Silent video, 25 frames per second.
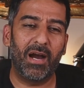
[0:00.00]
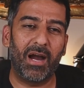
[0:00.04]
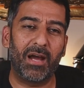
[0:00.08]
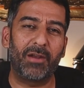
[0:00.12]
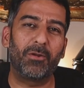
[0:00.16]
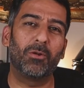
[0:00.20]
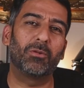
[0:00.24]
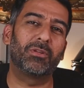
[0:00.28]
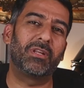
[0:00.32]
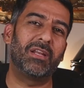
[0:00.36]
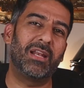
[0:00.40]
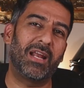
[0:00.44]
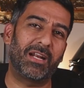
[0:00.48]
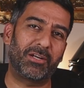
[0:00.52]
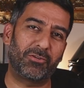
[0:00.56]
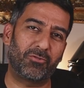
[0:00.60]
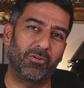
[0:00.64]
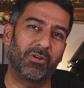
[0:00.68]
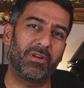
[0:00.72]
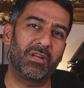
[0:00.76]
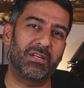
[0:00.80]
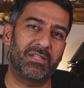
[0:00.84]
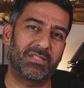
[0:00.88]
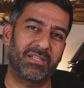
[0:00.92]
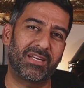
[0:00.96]
I know the
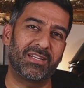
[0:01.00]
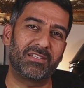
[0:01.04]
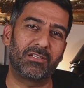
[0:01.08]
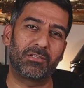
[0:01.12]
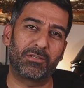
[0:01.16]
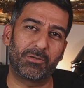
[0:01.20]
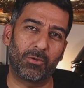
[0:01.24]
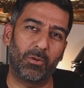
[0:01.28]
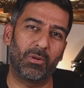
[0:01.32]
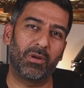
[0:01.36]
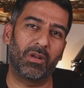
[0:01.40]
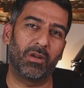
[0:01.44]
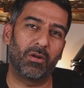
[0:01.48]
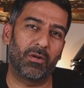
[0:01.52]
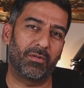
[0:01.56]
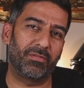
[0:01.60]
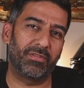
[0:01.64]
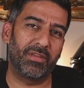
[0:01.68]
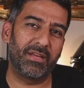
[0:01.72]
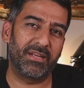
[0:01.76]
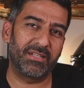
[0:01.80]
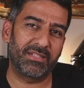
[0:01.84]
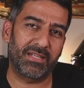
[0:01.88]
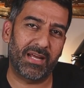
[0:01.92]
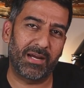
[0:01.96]
electronics can sort a lot
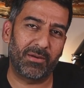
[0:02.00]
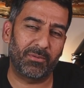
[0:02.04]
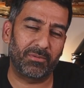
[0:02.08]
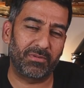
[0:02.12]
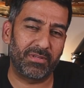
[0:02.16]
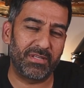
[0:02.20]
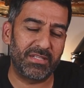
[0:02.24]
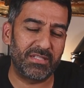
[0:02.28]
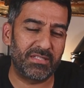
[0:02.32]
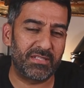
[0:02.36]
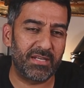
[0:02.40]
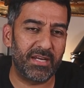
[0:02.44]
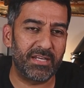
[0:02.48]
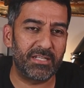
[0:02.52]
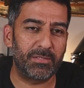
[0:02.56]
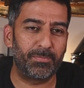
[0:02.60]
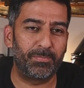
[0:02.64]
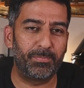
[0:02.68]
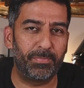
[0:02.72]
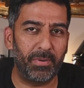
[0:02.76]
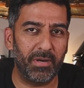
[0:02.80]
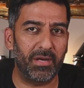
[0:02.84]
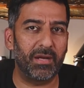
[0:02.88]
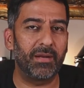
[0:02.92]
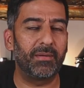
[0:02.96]
of things out these days,
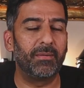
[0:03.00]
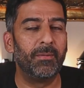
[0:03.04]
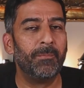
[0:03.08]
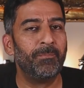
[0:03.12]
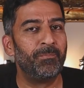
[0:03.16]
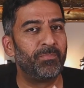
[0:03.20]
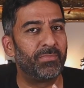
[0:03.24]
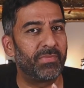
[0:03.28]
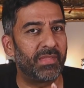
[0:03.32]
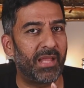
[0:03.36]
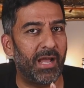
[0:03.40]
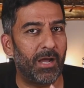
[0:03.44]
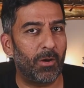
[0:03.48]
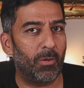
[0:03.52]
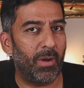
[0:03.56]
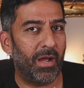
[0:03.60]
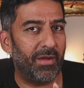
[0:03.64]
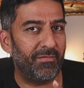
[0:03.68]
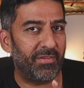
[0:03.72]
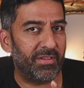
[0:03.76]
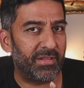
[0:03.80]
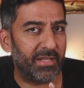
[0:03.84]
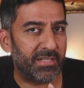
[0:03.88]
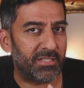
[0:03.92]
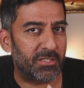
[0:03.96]
but now
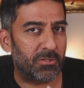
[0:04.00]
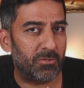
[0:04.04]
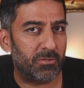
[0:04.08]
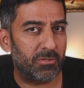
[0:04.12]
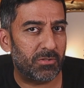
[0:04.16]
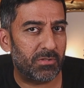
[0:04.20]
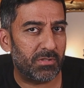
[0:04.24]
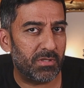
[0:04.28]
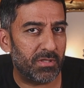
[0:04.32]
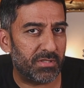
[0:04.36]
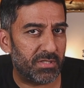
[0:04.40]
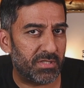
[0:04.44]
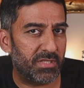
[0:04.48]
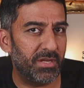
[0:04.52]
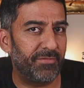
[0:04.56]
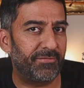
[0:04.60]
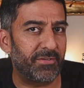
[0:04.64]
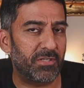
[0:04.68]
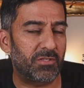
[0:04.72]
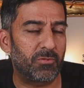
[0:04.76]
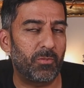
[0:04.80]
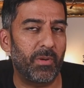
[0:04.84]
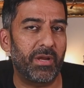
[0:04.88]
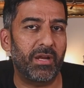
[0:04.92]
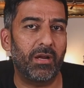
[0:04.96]
having that
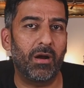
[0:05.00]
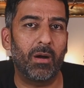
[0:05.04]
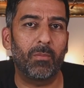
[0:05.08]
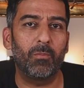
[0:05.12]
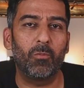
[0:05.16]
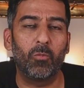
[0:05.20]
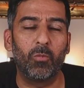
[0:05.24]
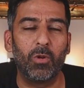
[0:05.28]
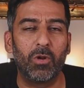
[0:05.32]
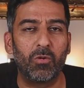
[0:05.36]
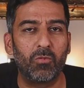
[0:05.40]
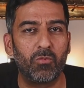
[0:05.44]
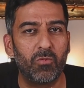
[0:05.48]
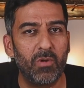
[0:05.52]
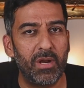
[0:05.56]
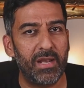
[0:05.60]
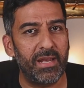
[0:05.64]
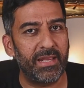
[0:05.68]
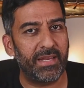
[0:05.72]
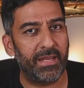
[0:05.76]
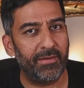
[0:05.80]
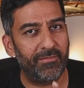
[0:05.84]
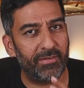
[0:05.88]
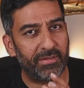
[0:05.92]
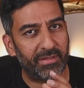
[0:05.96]
stiffer swing arm will
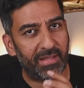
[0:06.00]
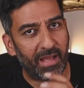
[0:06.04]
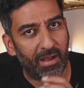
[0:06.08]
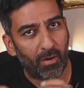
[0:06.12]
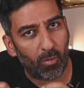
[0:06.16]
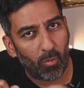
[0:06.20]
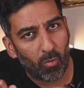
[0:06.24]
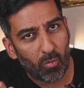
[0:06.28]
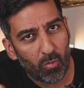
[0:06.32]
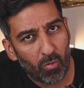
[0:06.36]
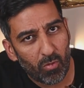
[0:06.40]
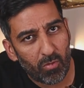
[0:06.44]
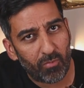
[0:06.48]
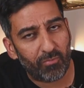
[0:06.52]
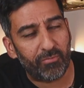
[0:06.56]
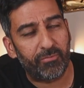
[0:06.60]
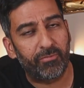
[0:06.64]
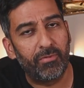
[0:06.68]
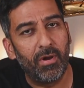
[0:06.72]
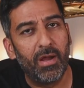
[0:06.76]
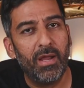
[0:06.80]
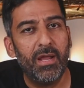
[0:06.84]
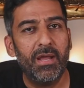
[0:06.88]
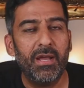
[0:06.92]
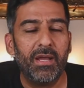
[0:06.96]
really give it that
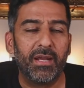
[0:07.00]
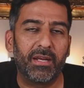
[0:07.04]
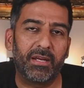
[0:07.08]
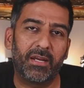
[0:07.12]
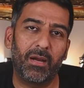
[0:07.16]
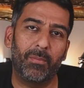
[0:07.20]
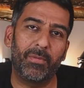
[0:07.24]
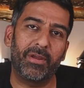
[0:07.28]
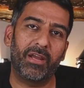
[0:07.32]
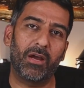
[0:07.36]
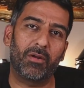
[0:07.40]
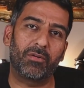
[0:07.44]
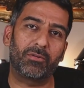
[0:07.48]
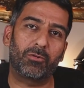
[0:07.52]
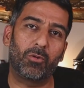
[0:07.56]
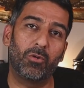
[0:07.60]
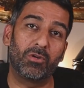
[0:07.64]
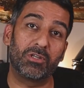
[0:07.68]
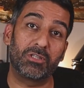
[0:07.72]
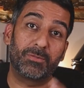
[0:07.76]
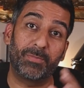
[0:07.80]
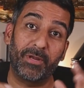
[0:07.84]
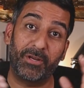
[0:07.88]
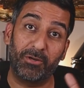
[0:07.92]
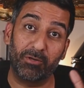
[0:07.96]
oomph coming out of
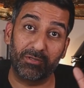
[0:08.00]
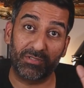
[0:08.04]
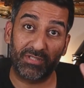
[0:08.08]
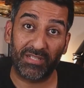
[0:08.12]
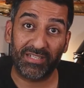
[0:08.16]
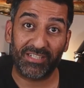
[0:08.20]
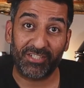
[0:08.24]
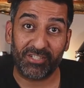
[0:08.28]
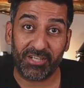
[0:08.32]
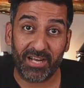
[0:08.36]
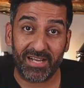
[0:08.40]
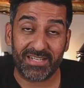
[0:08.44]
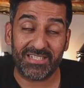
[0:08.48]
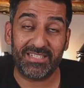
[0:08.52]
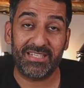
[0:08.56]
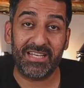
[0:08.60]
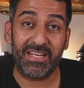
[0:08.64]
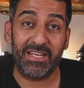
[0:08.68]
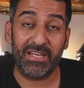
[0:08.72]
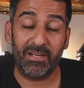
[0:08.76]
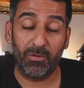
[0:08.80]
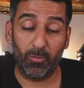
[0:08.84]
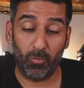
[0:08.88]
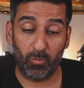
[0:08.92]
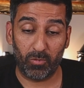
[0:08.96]
corners, because the
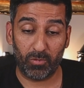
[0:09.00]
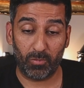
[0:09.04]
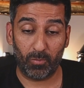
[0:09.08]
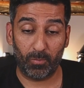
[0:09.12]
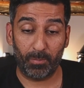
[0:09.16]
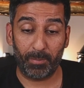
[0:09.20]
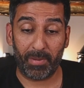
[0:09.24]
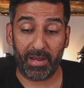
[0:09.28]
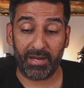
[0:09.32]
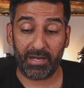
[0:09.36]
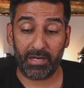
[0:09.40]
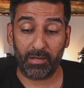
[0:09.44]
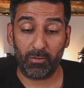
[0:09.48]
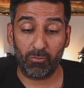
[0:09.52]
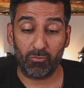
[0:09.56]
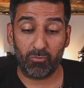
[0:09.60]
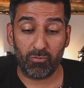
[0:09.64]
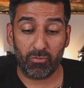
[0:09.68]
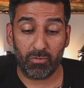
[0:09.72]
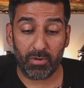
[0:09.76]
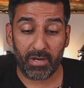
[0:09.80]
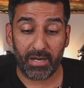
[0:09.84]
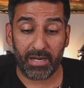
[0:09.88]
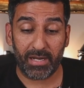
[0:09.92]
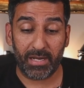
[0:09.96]
chassis made it
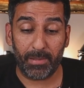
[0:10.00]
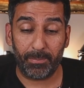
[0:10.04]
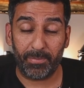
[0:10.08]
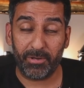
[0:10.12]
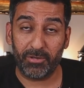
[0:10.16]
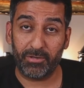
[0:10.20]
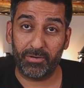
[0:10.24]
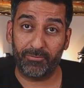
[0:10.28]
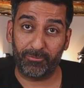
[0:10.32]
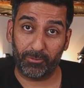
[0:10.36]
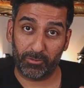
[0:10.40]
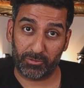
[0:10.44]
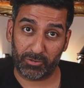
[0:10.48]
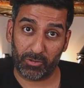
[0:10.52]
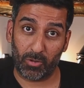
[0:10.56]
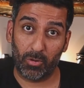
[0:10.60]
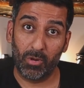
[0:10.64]
really beautiful.